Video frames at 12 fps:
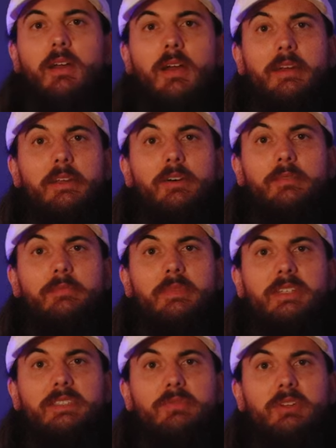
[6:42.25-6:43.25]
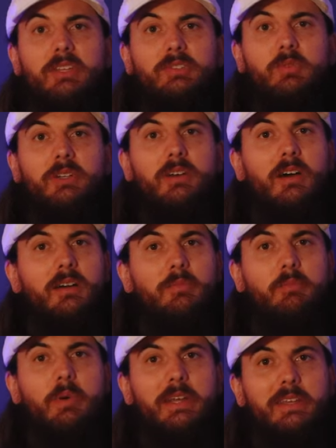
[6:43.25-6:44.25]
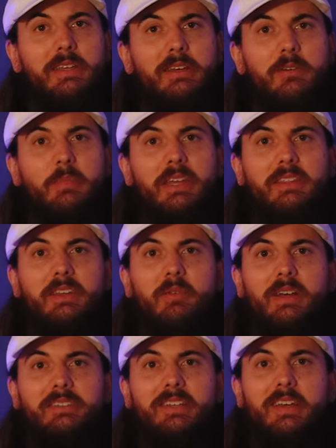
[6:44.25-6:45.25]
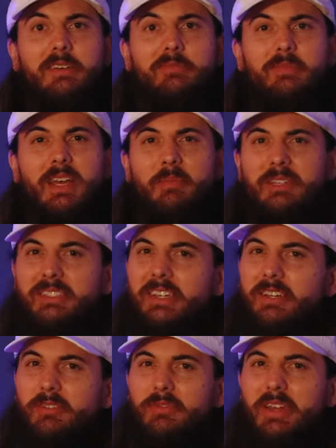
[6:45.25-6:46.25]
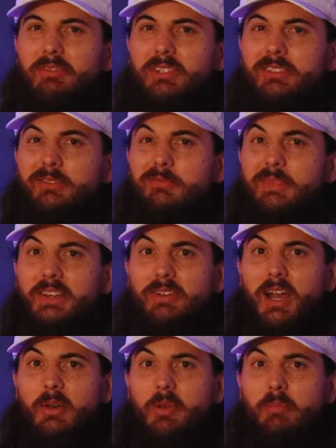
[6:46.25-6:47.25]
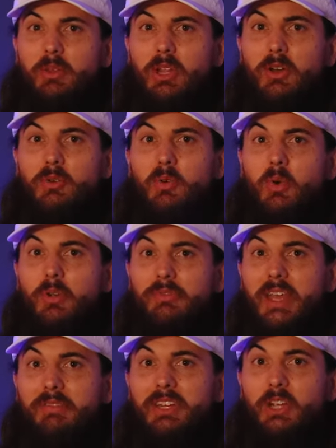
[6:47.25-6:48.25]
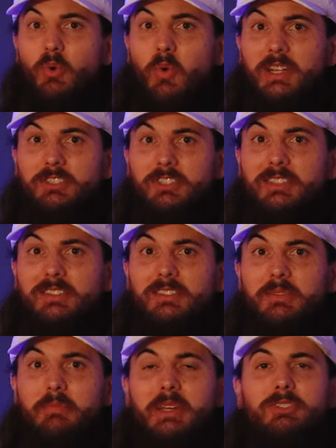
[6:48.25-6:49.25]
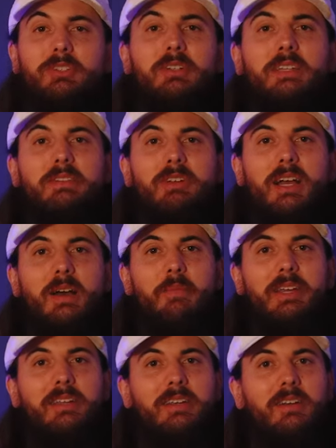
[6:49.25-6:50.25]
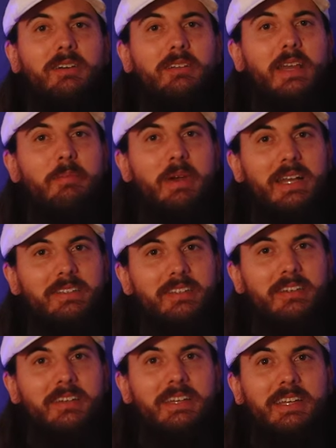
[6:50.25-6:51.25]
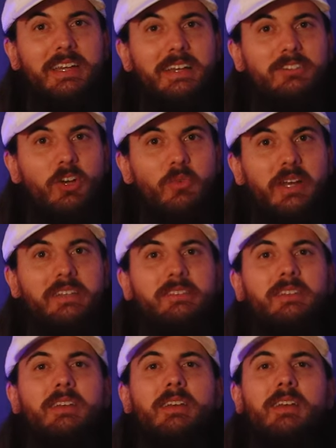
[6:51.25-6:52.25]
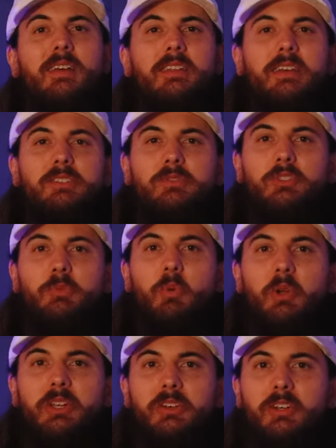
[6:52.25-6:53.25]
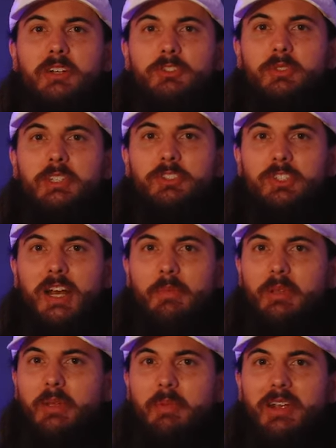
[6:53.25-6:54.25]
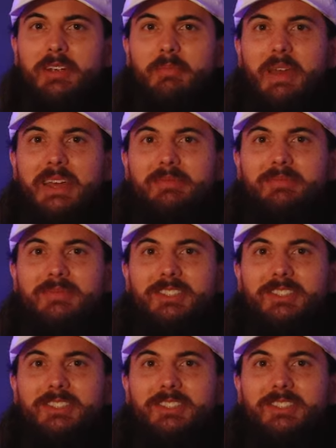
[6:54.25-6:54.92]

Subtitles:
All right, y'all, that's it for this one on bike gear made in the USA. Did I miss any of your favorites? Leave a comment below, or if you have any questions, make sure to leave a comment and I'll get back to you. And as always, thanks for supporting your country and shopping American made.